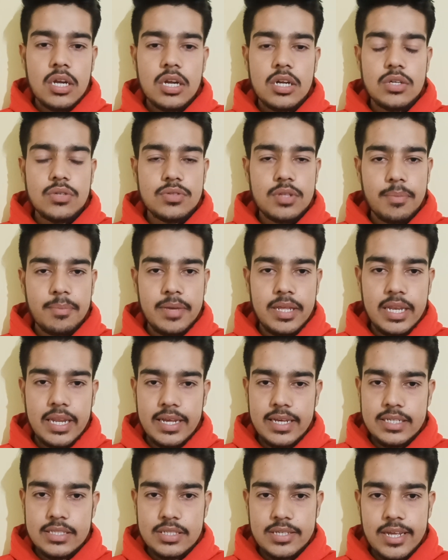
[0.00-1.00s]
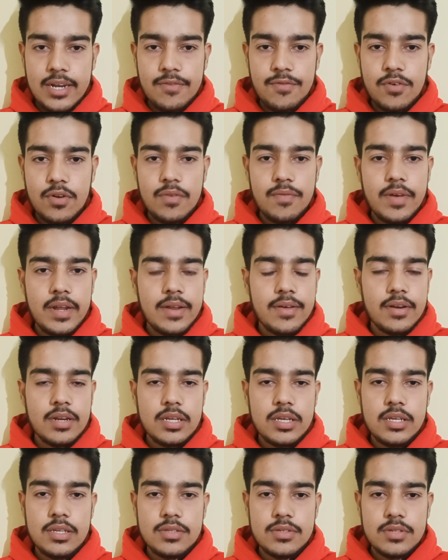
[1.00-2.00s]
to the meaning skillful. Whenever
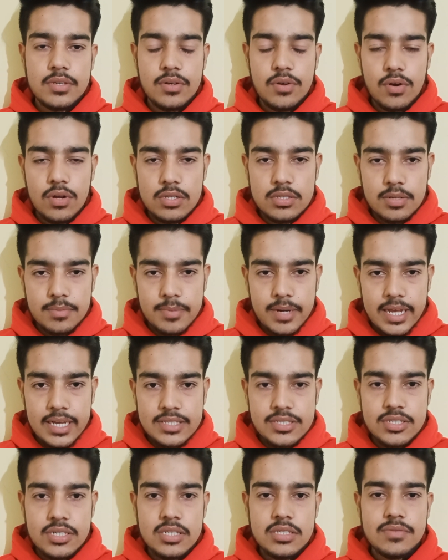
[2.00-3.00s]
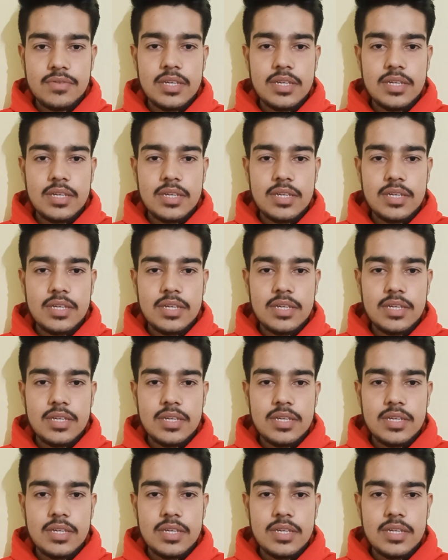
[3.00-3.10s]
we call some dexterous,